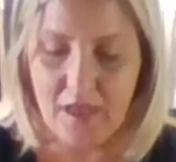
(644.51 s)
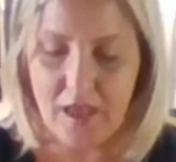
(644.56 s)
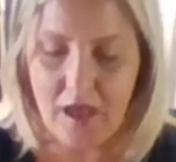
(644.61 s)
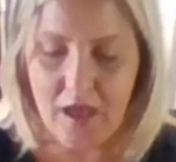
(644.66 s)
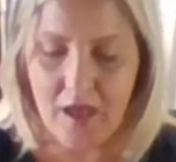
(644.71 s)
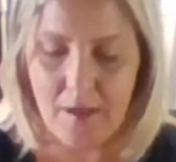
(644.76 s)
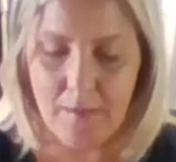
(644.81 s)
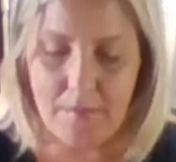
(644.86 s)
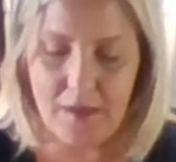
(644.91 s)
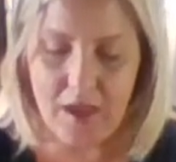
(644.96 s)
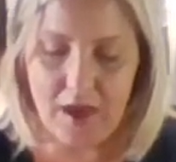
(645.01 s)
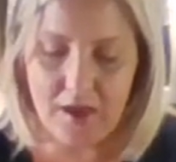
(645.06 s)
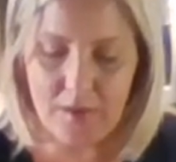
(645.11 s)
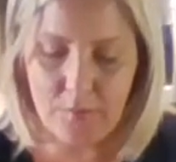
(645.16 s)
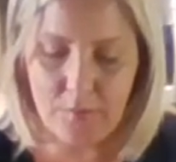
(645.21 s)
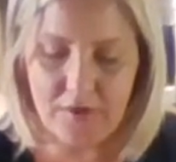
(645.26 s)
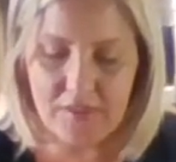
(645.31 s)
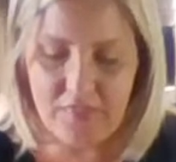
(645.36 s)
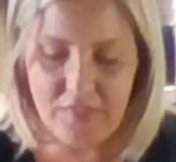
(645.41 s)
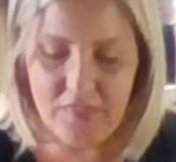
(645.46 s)
I
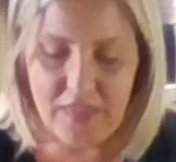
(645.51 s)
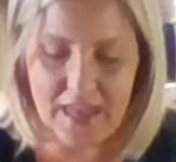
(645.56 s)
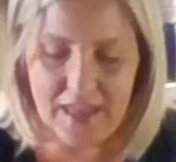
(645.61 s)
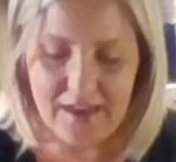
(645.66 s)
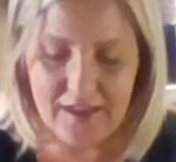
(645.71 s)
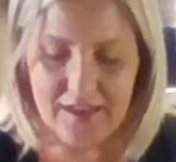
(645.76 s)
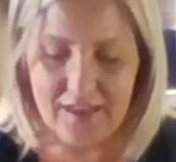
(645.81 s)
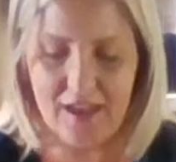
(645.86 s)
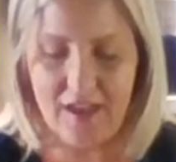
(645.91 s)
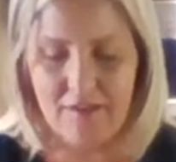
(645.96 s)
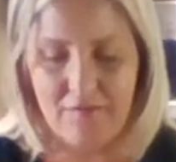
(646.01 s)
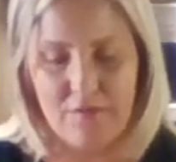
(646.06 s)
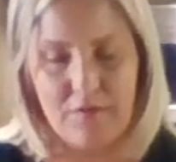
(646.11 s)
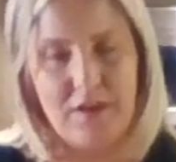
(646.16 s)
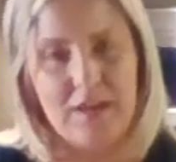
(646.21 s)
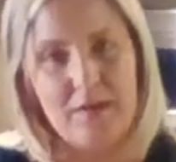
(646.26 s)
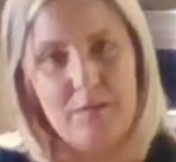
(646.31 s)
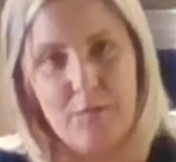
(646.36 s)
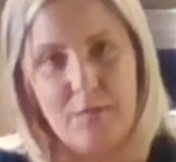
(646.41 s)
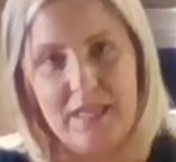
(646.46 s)
would then cover
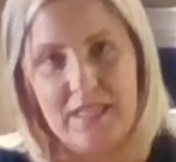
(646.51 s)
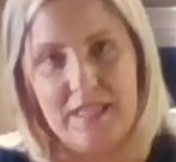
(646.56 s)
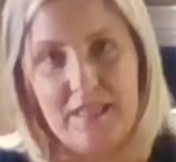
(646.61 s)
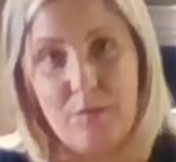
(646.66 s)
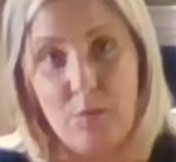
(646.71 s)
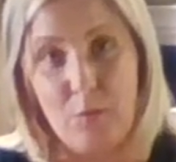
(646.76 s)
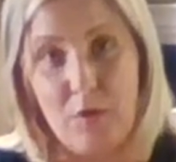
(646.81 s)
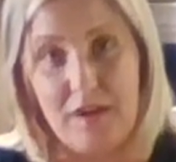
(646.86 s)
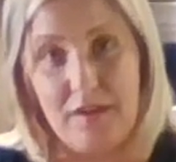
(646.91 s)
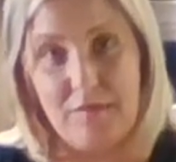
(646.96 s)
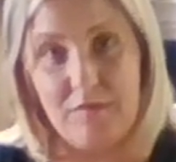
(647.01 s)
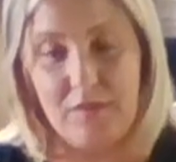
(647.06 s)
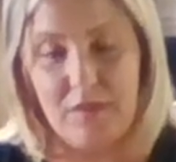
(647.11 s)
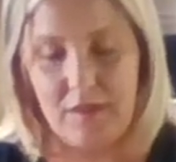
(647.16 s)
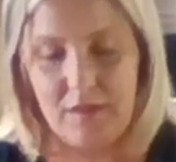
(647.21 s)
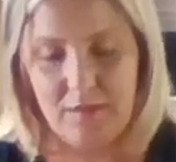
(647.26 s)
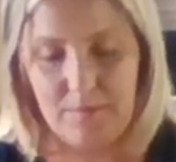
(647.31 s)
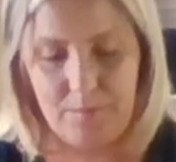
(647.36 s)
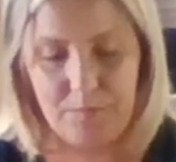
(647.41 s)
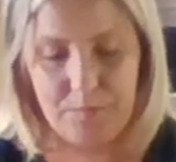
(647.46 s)
it with one of
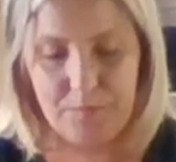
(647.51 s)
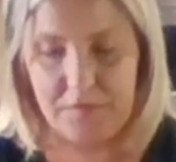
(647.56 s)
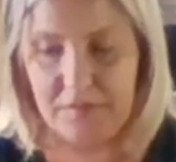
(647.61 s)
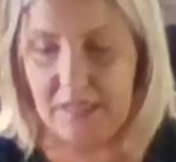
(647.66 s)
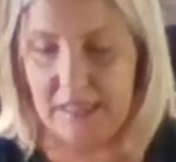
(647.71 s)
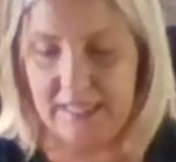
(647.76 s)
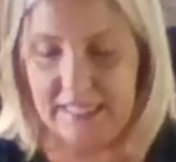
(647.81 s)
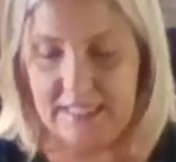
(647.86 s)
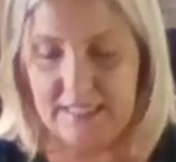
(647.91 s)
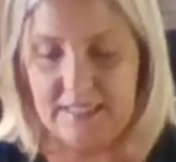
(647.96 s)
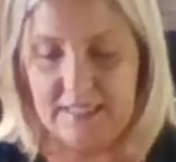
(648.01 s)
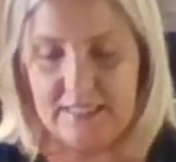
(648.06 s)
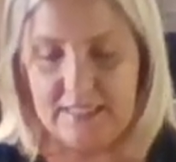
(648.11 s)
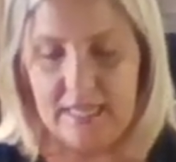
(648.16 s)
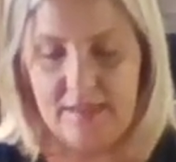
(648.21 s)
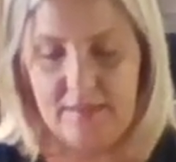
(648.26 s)
the lids,